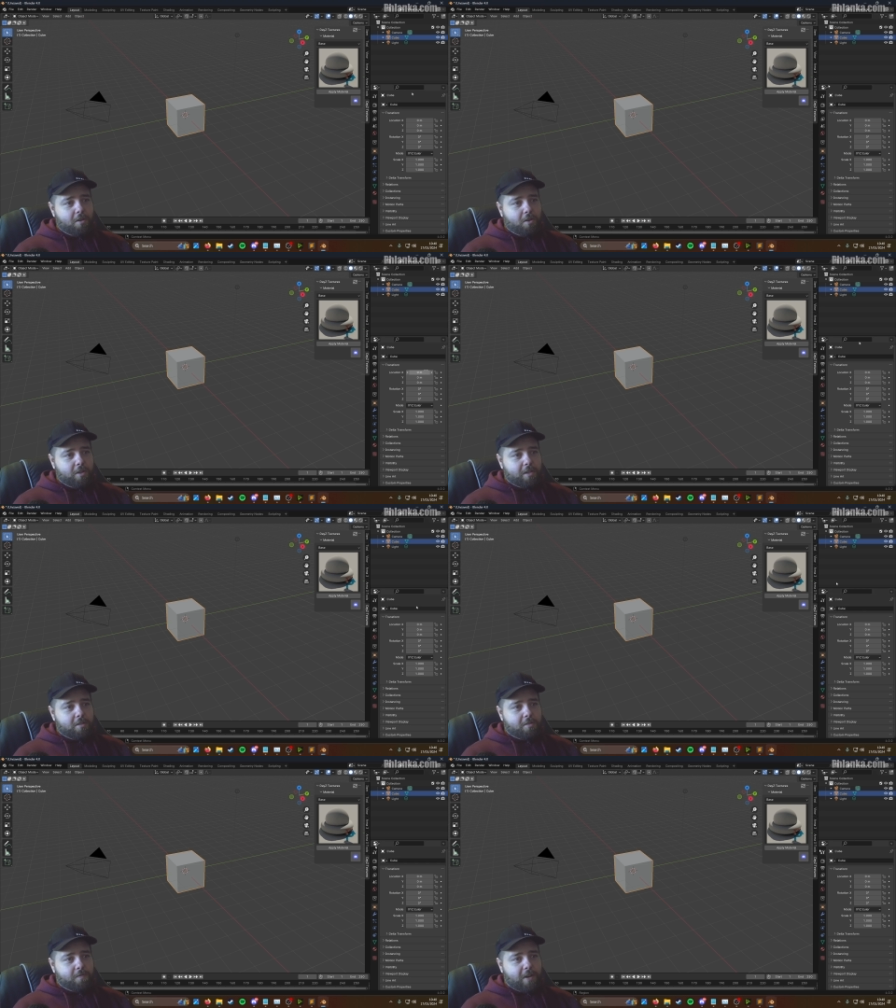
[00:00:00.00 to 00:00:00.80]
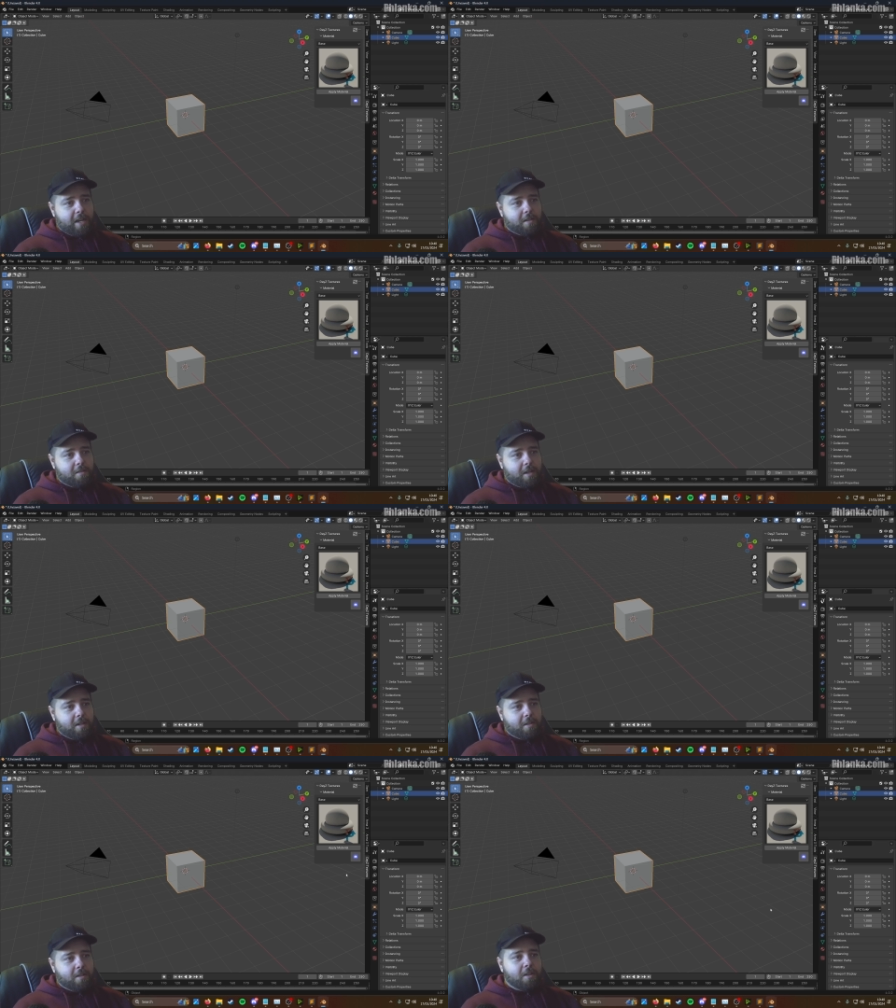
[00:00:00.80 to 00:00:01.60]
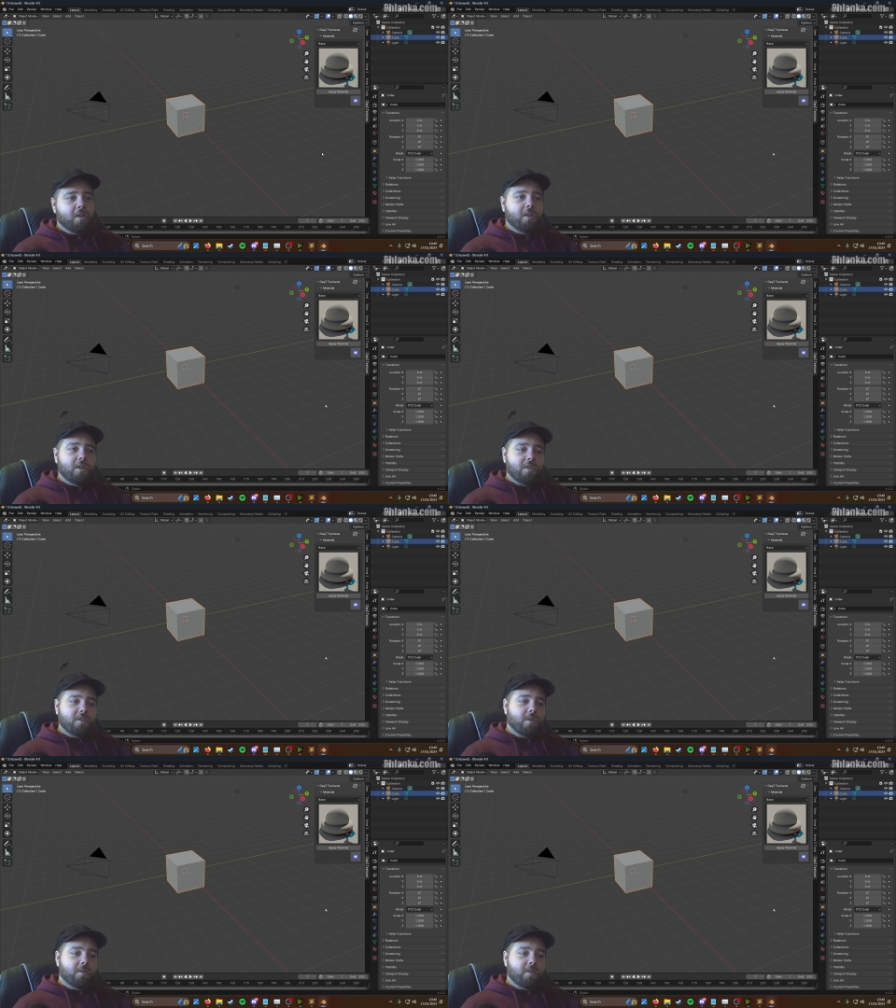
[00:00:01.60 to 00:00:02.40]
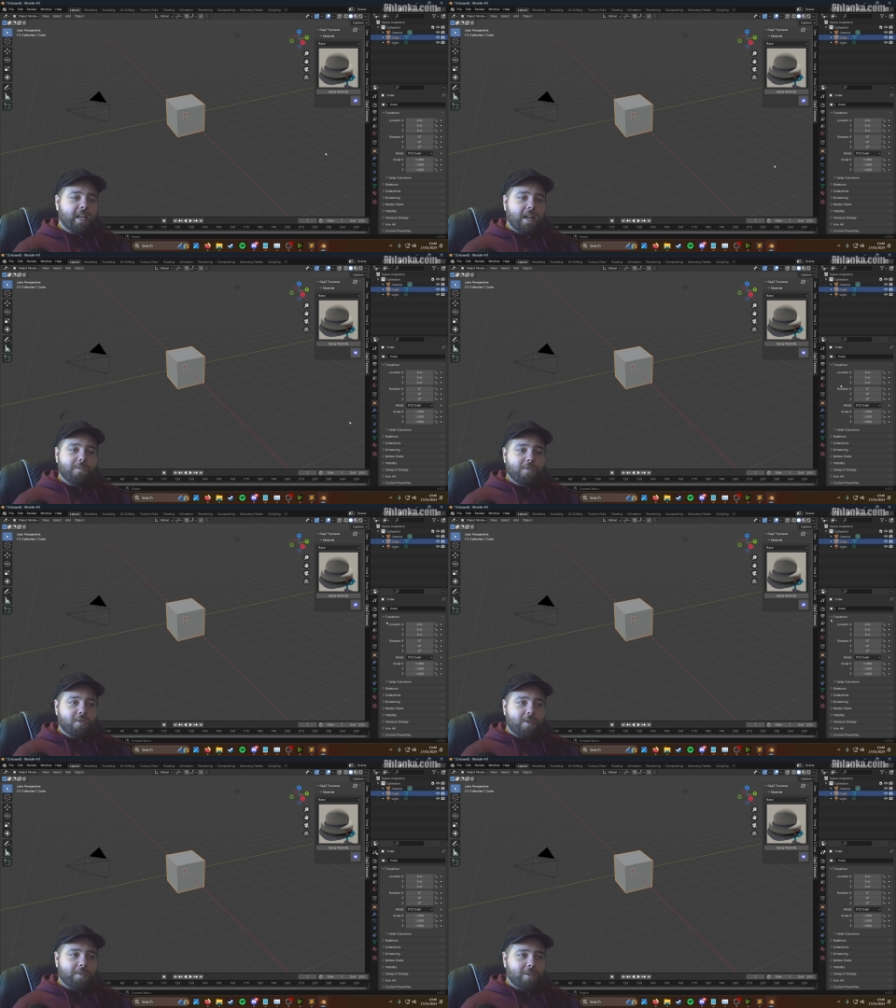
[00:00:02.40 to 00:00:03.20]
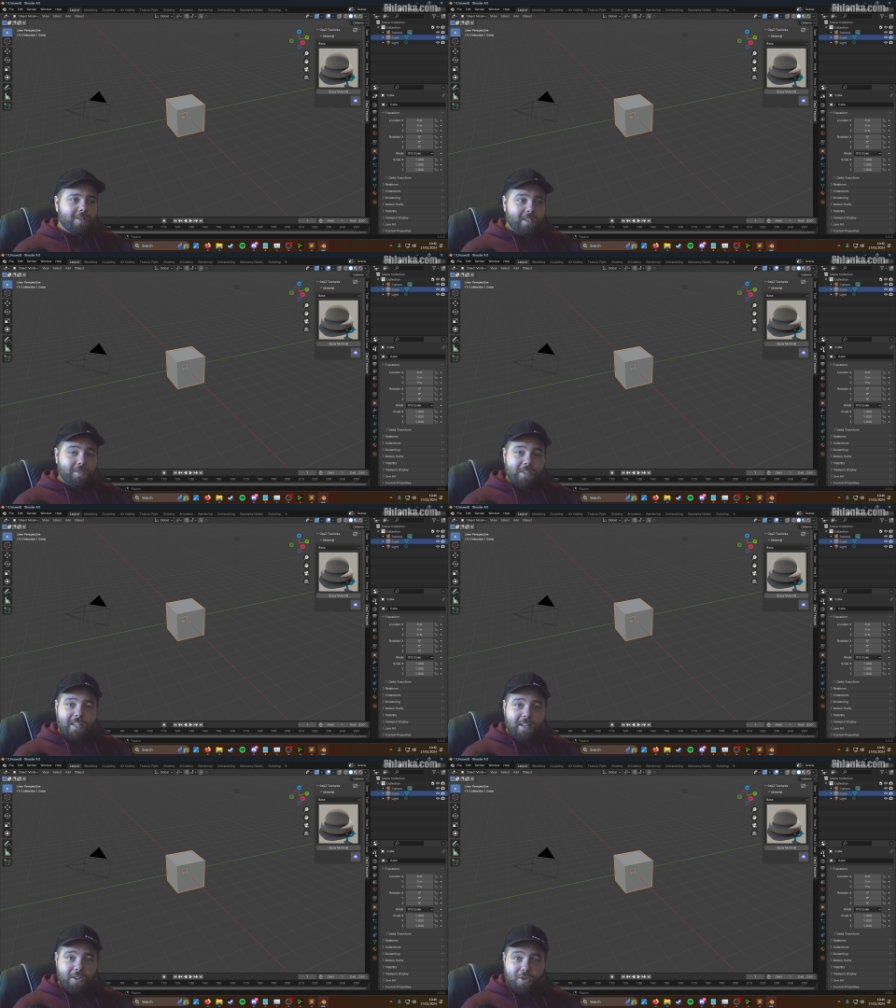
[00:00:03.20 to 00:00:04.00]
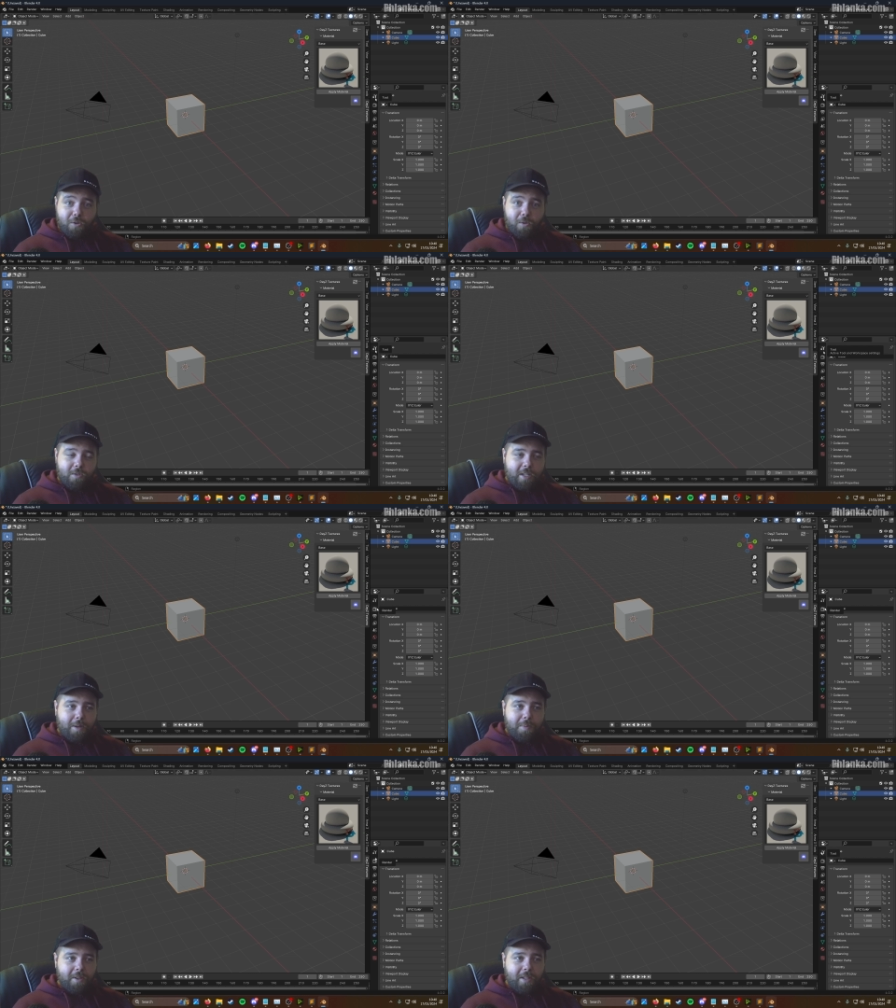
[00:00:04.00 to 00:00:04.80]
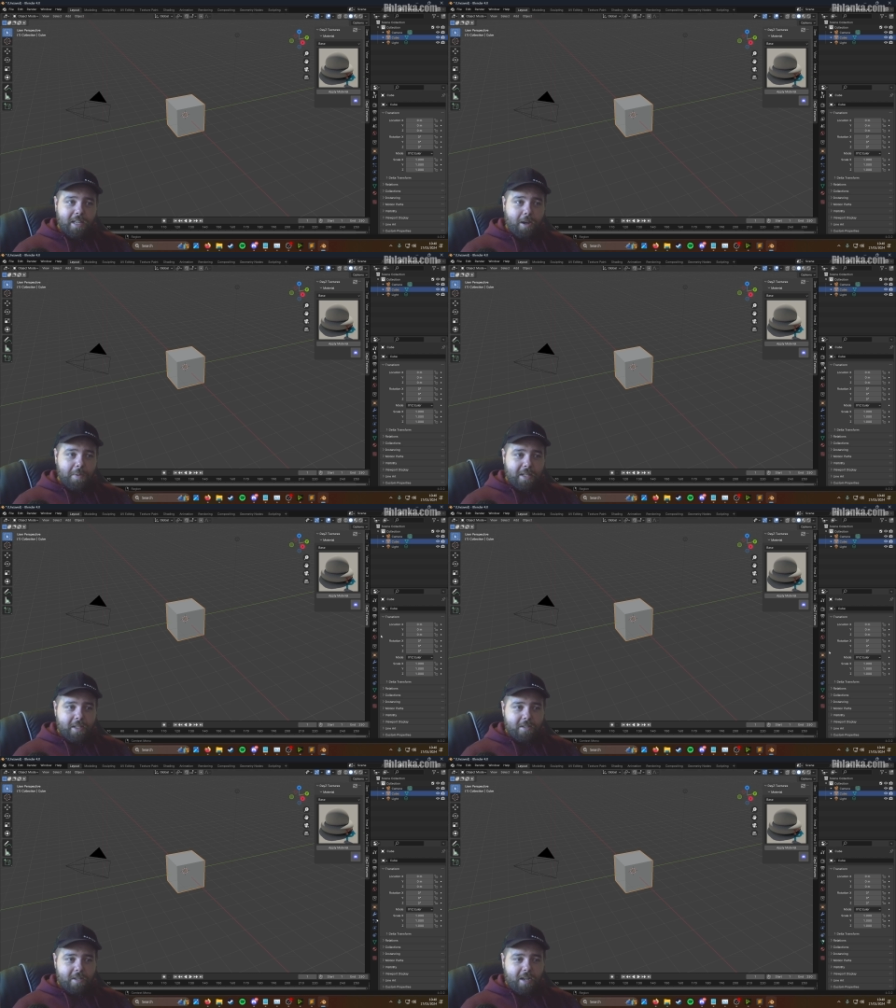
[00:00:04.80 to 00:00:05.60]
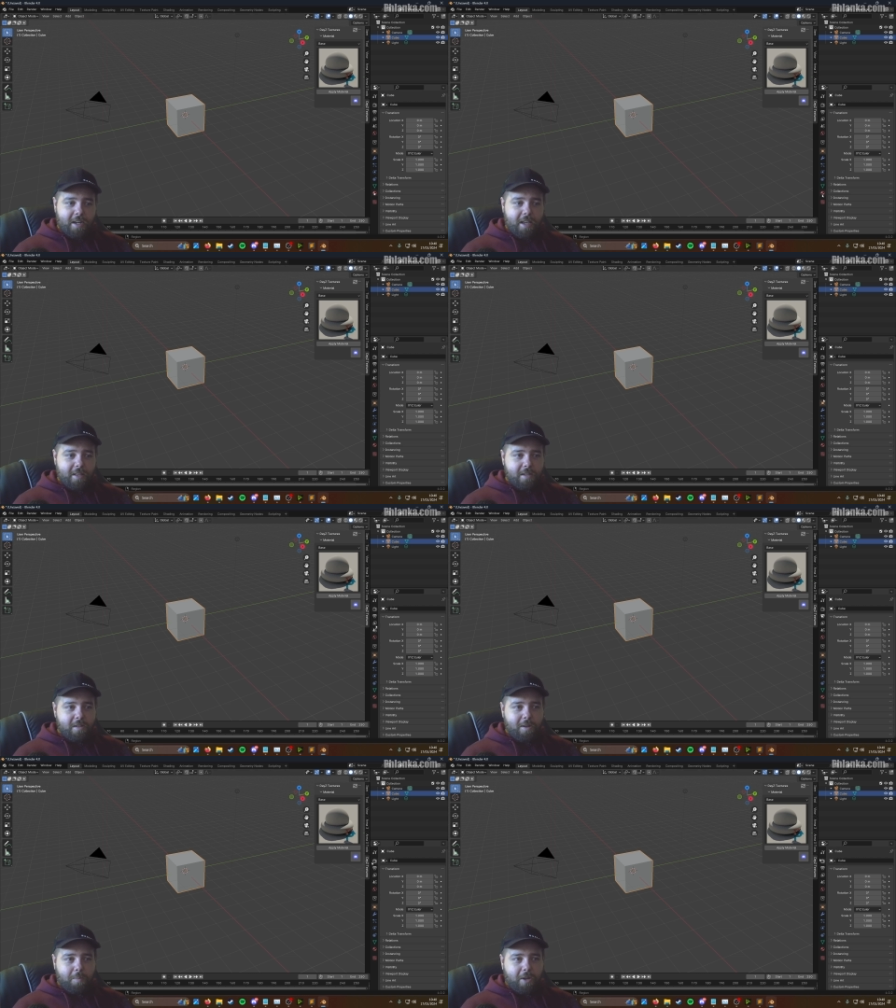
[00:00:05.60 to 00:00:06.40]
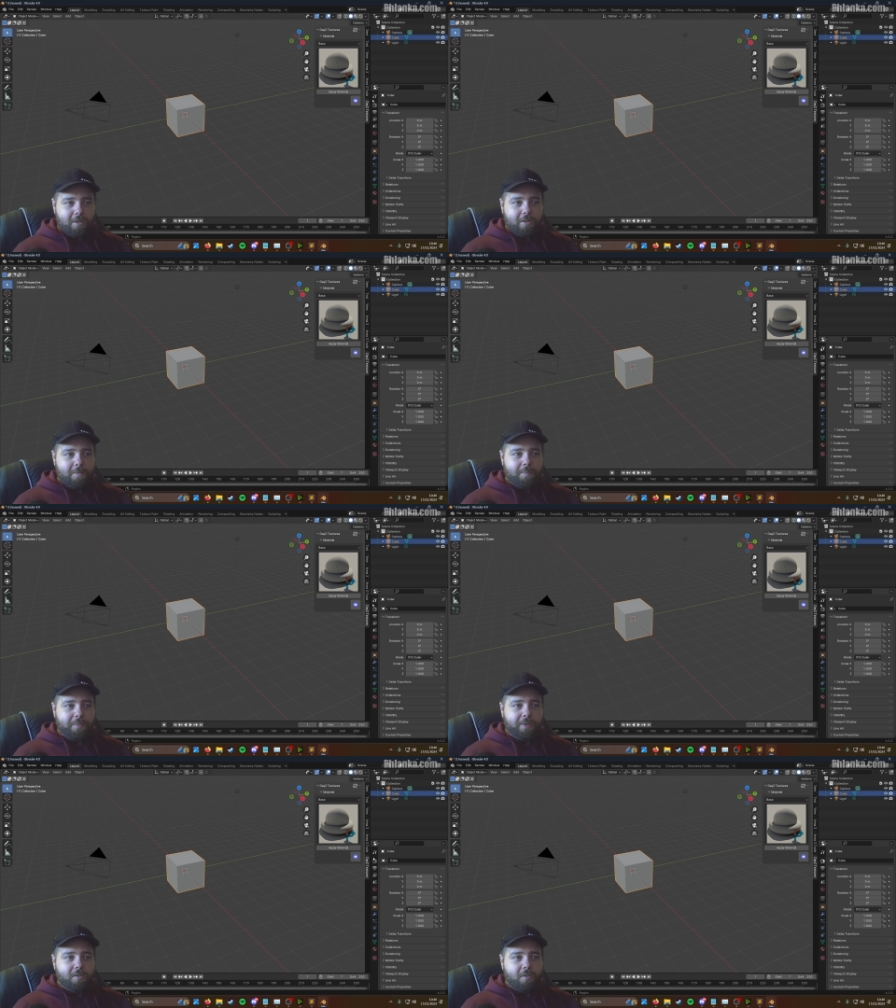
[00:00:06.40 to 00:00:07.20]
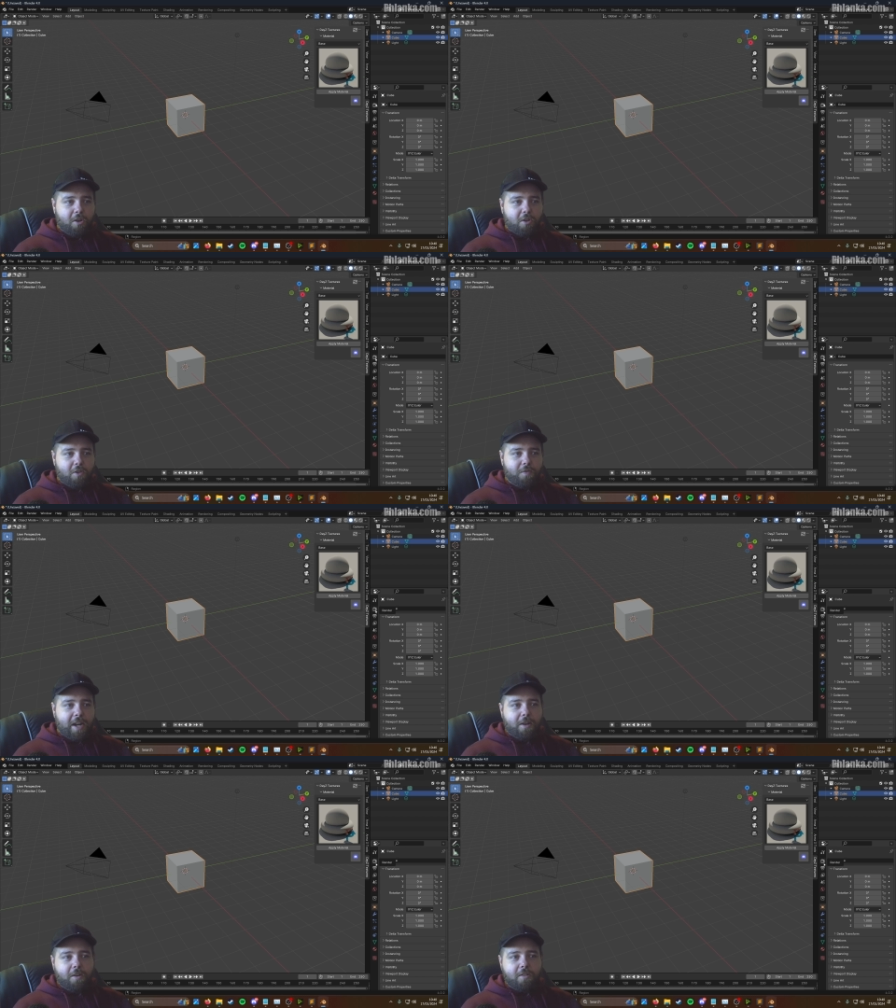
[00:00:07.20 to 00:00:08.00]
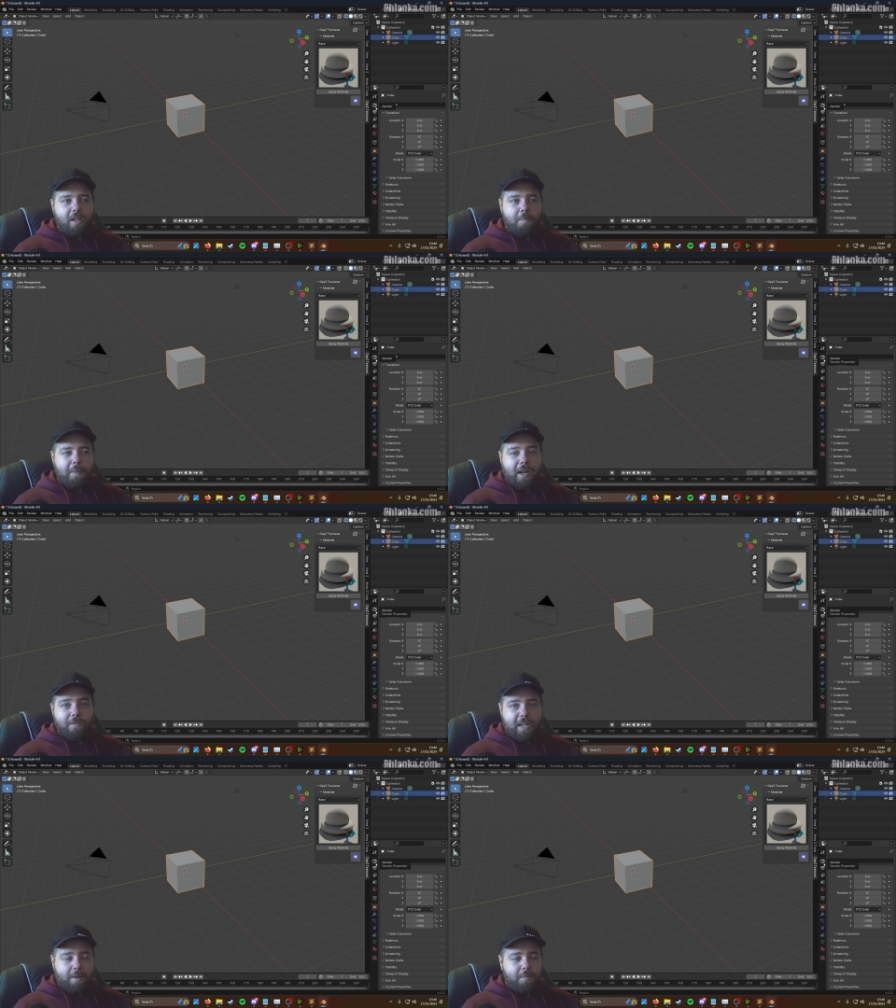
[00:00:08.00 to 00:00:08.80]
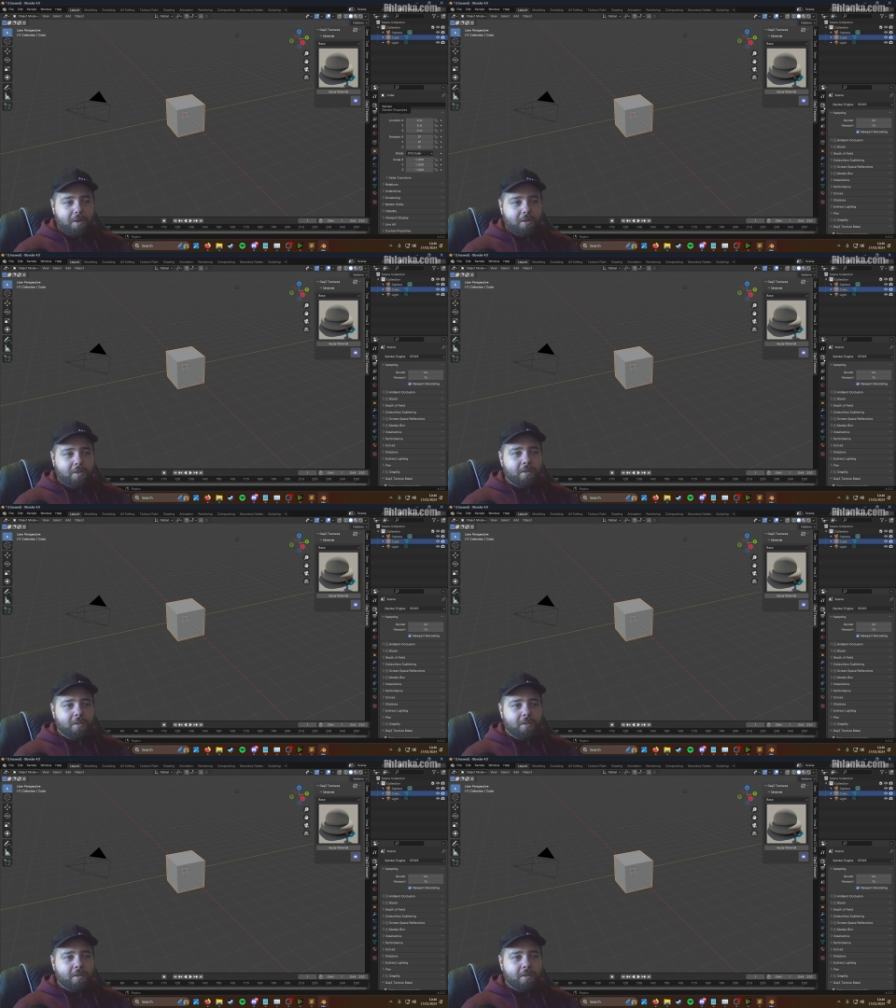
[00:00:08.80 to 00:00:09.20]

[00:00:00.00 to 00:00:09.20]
on this right hand side so again in future references if I say in your tools tab I mean this side here these little buttons so you go to the render looks like the back of a camera